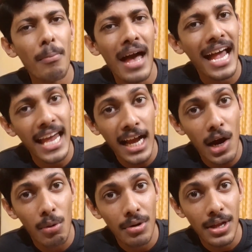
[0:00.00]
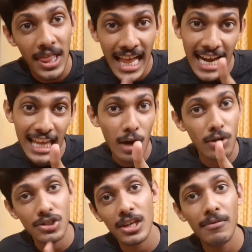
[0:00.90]
bank account, that
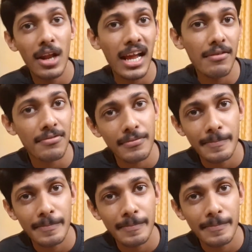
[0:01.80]
cannot save your life?